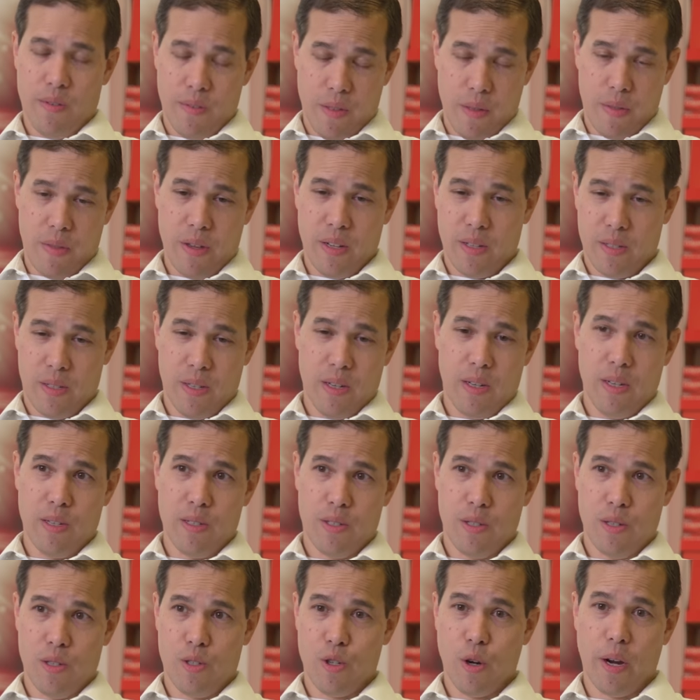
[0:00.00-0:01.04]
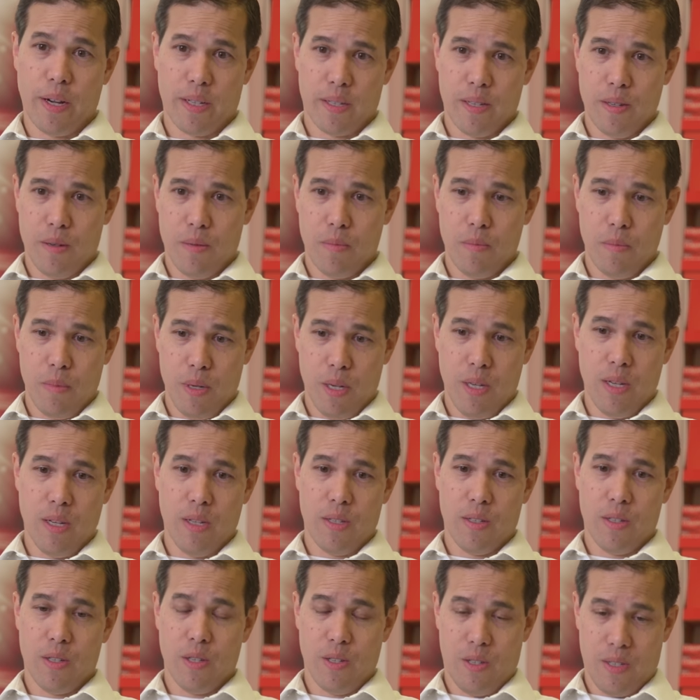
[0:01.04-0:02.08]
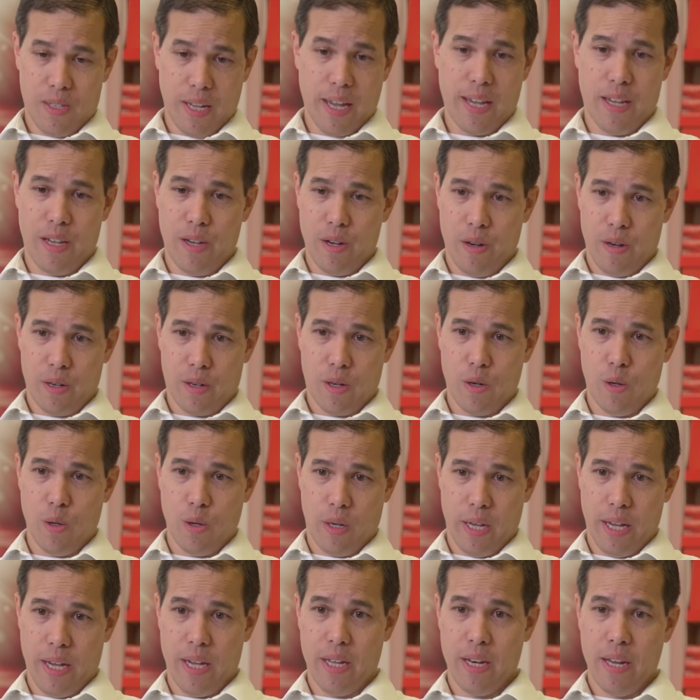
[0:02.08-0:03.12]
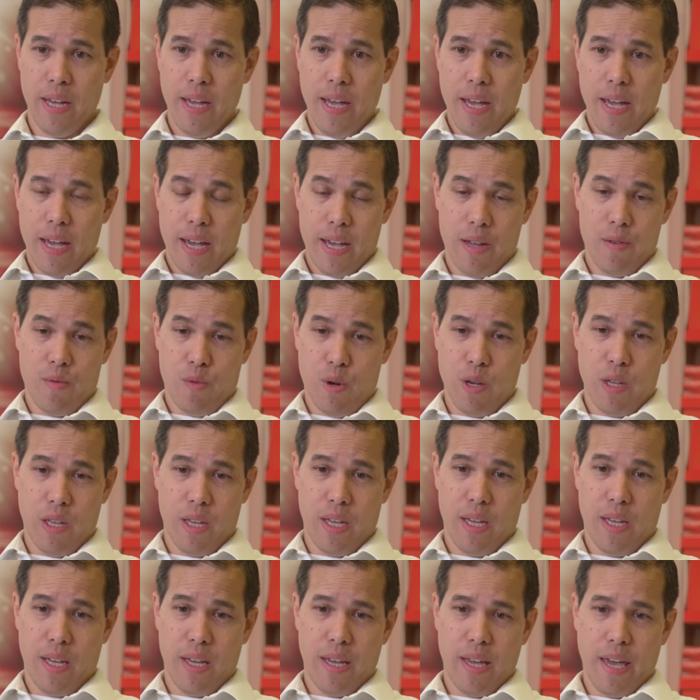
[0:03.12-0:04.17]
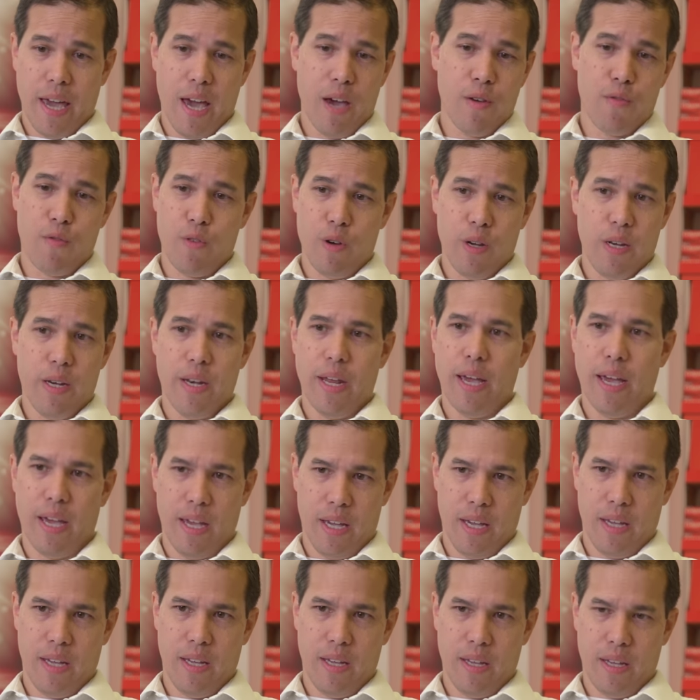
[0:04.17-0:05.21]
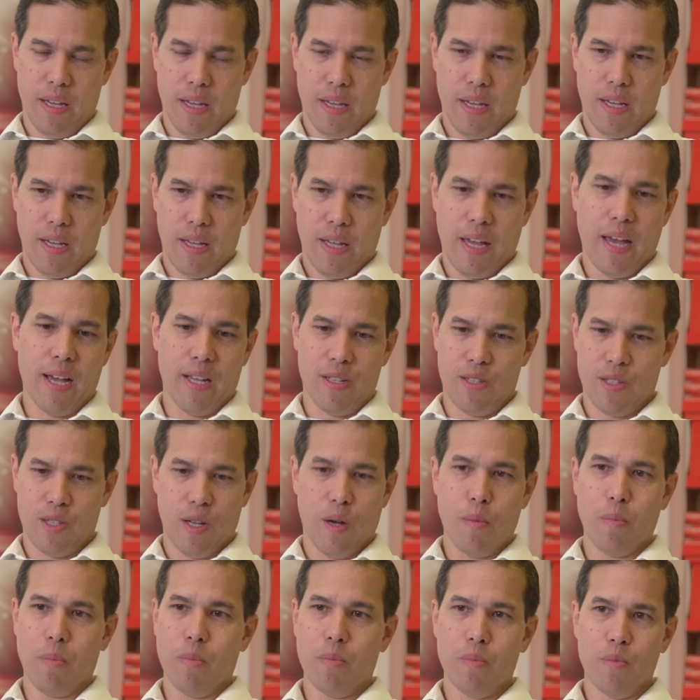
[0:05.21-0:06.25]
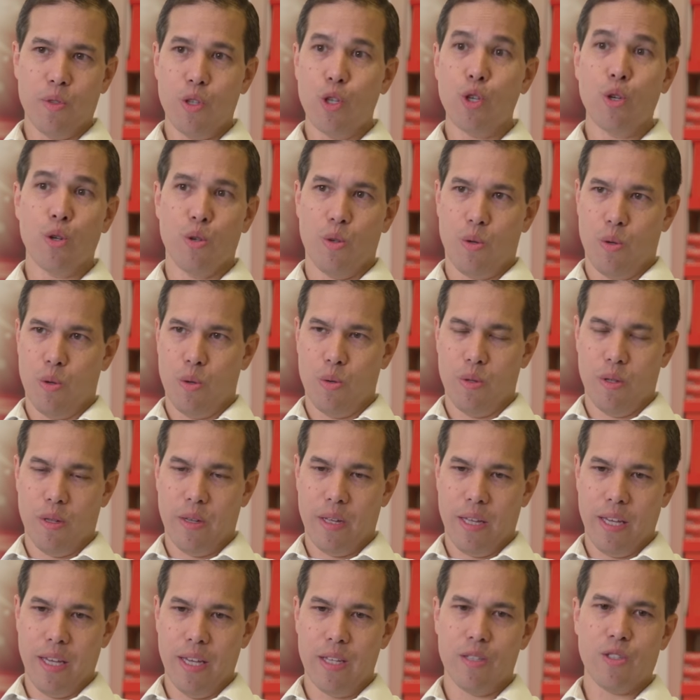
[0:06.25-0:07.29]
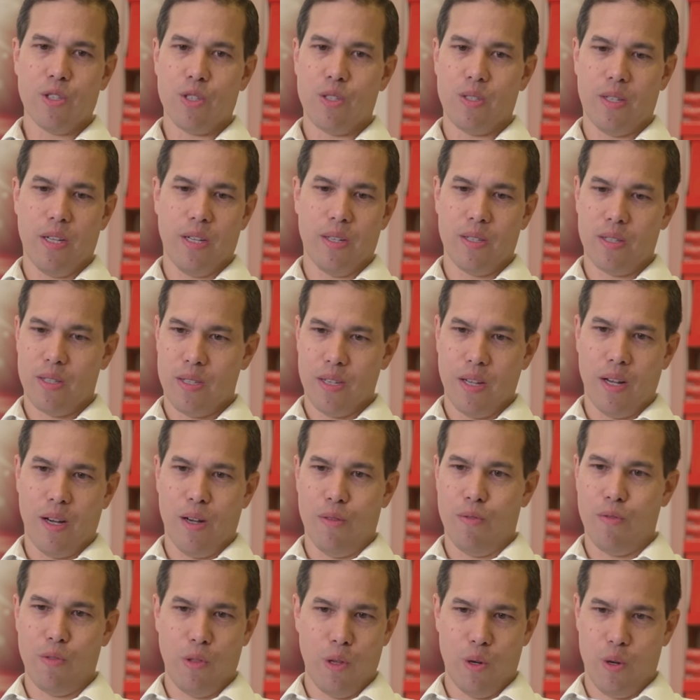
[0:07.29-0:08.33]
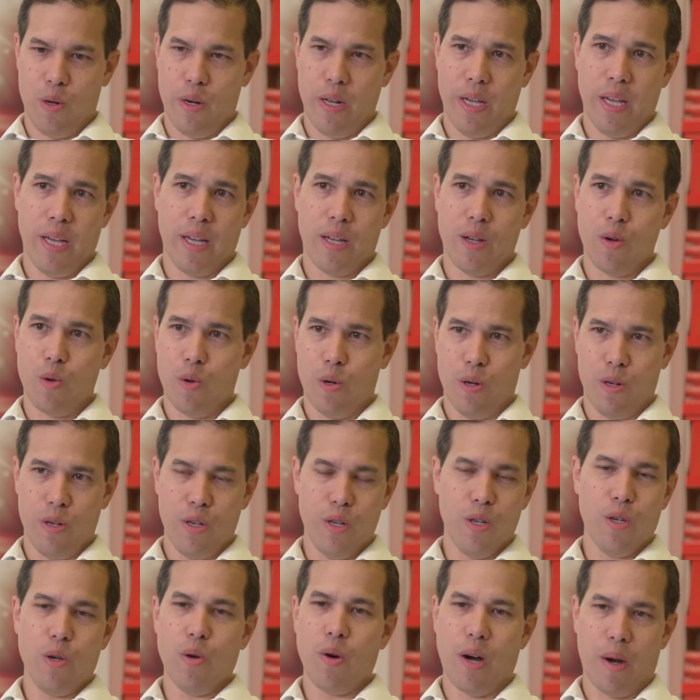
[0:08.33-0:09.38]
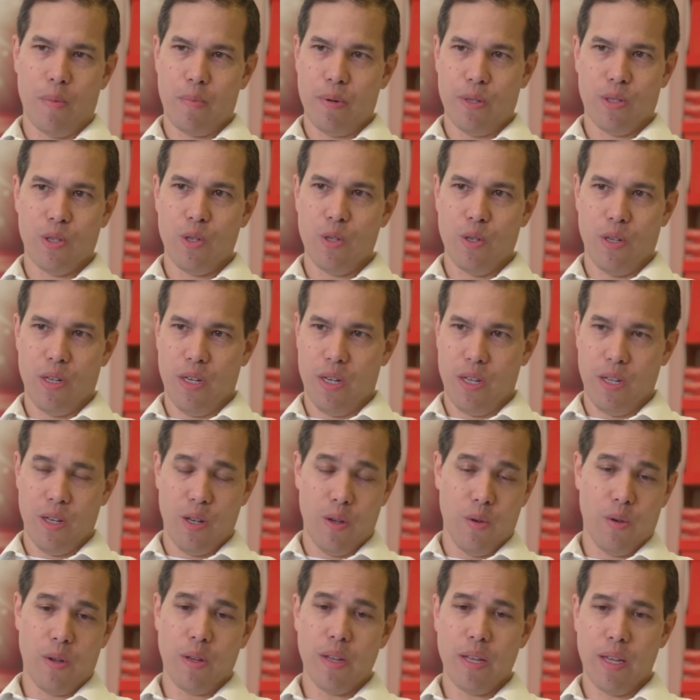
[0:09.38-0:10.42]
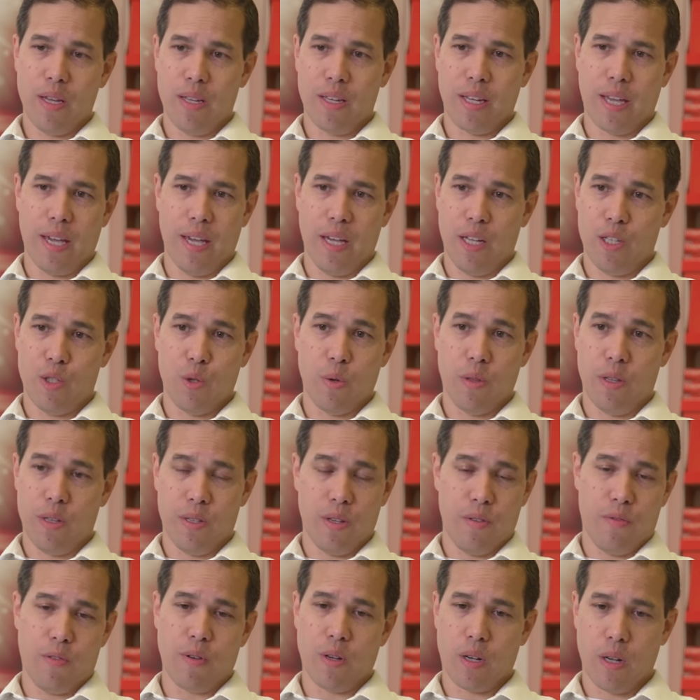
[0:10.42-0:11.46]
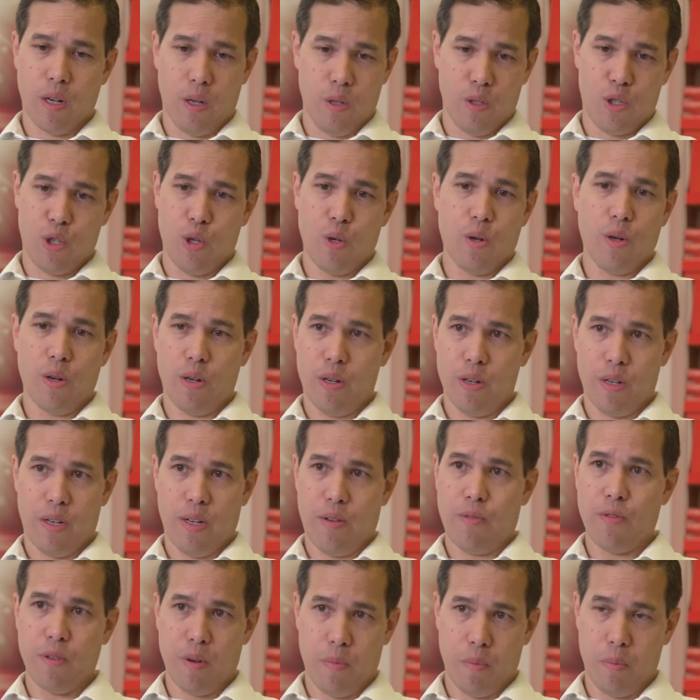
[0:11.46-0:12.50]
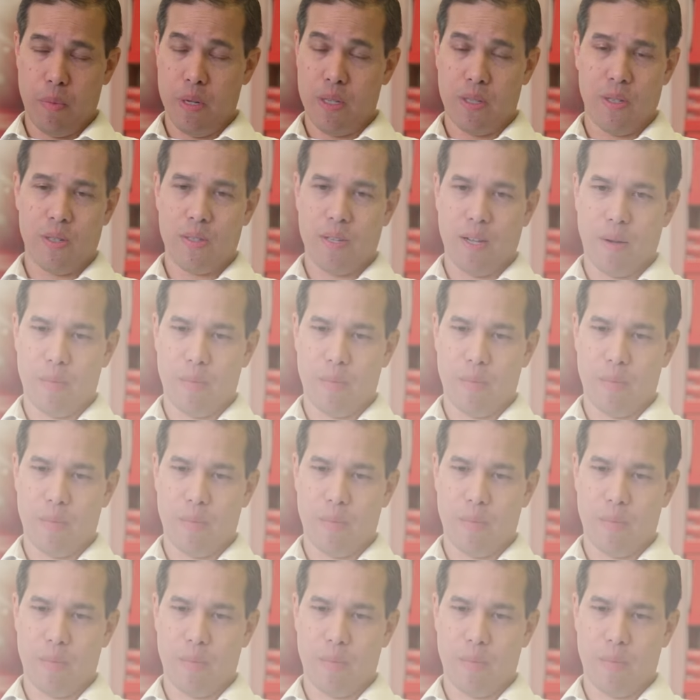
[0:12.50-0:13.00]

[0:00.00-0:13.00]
of the things that has attracted me to stay here at Colgate and really every day has some new instance of learning or new opportunity to engage with a different culture or a different business